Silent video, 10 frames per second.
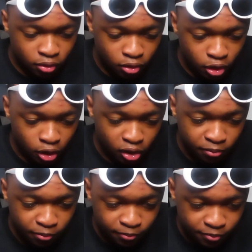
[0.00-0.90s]
Hold
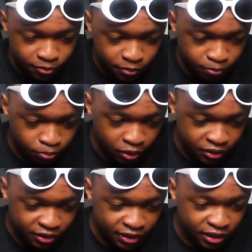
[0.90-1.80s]
on,
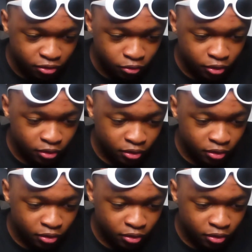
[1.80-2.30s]
press this one.